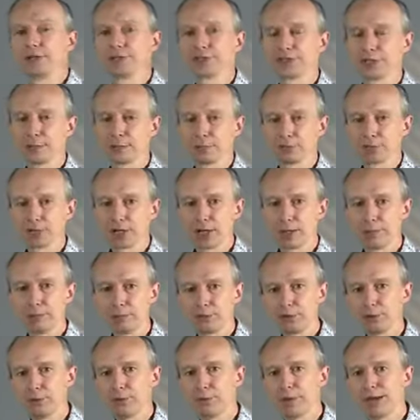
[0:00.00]

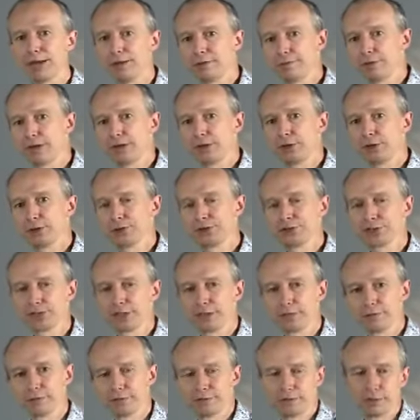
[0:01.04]
sometimes you may find
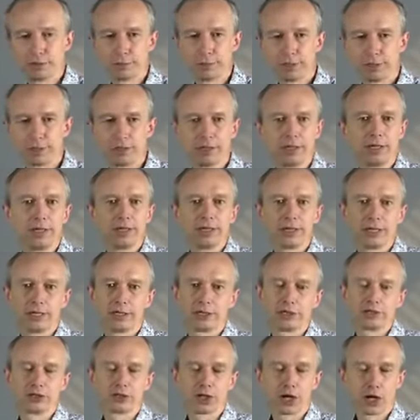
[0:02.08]
yourself filming
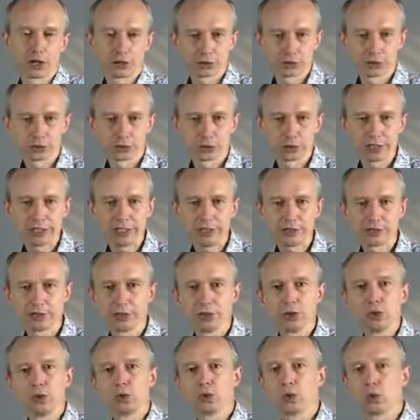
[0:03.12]
in a dark street
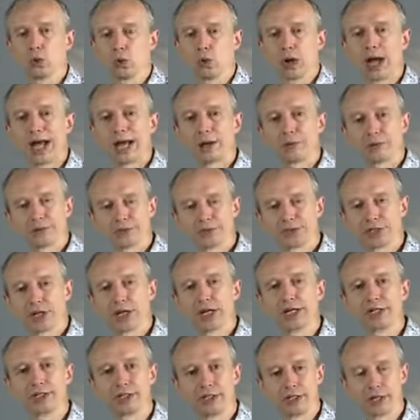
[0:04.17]
or
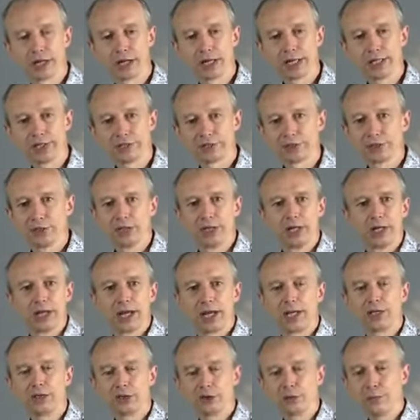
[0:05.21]
outside at night,
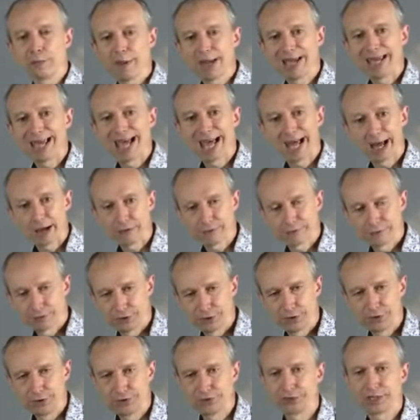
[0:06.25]
and you may have
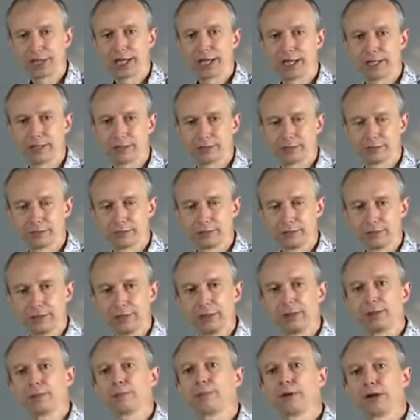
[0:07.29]
to use gain.
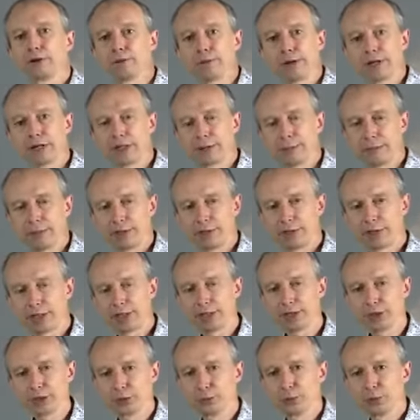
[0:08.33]
My
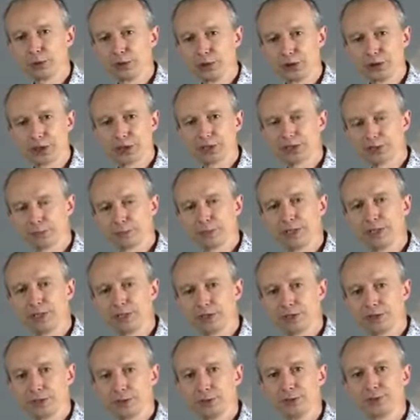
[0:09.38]
recommendation would just be
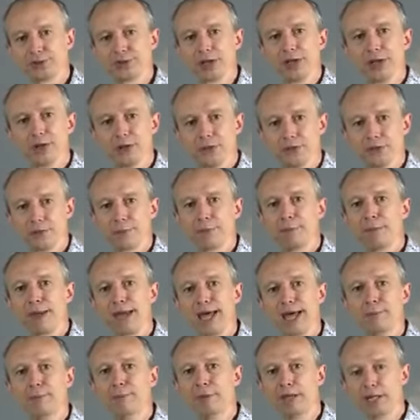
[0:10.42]
to use the
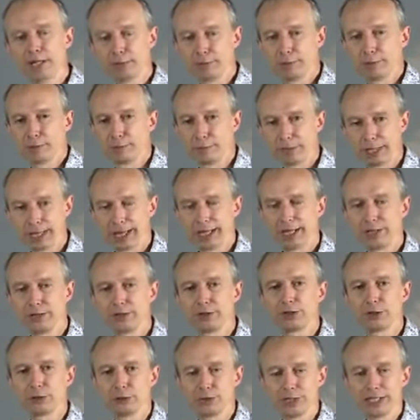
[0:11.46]
bare minimum gain
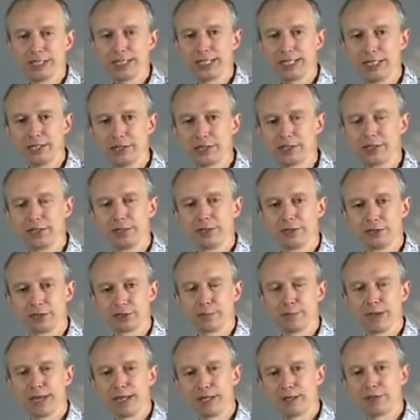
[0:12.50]
that you need to
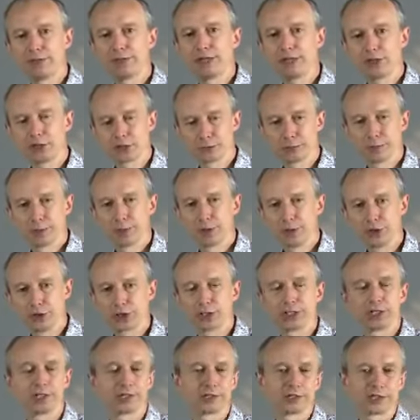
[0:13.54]
make the
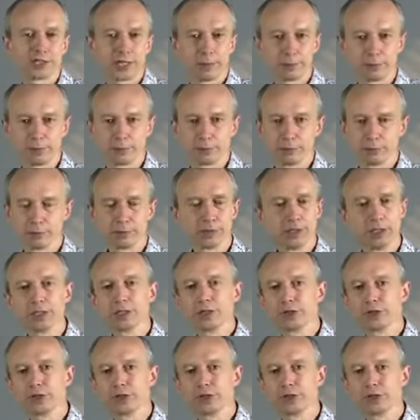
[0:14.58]
exposure acceptable.